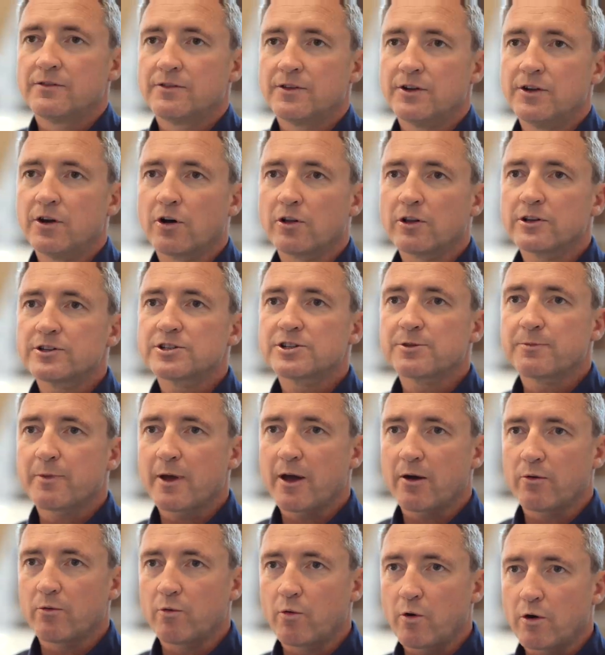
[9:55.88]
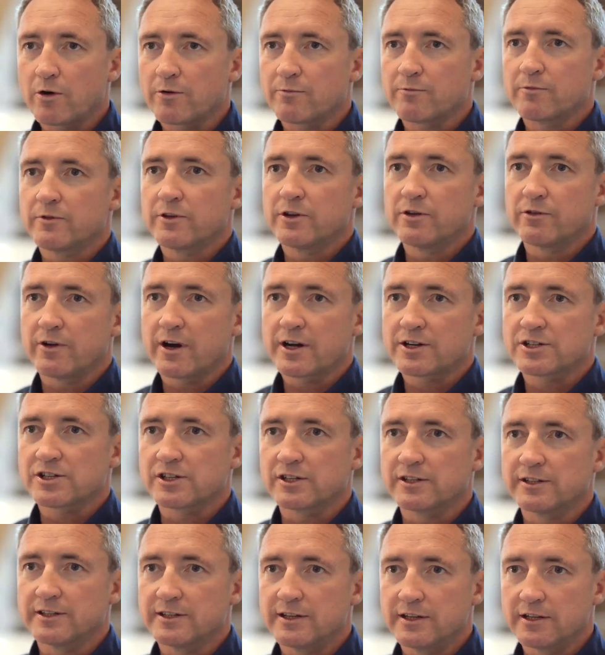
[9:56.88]
The knowledge about what you're
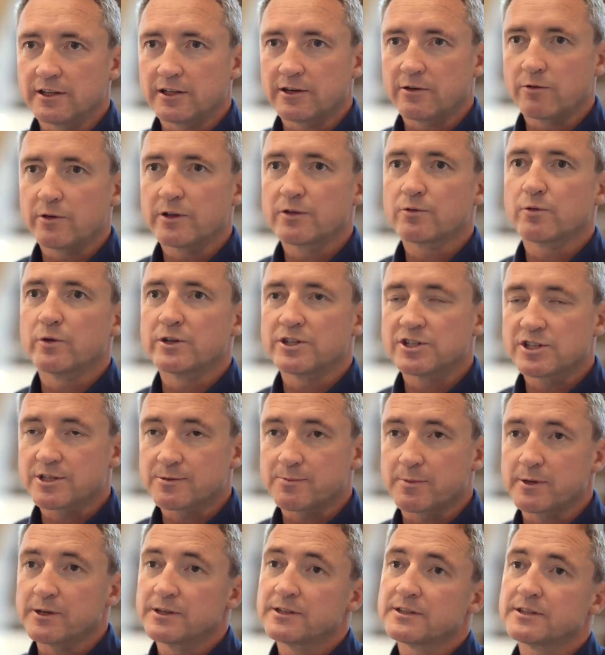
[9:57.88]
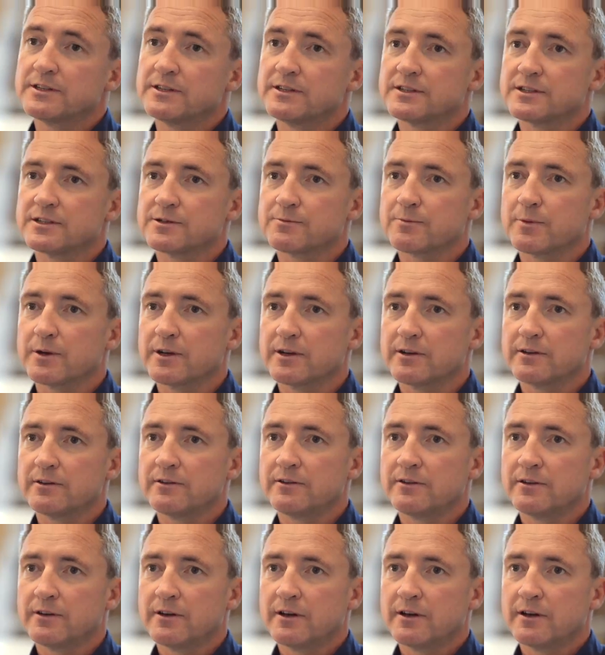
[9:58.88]
actually dealing with, which species is being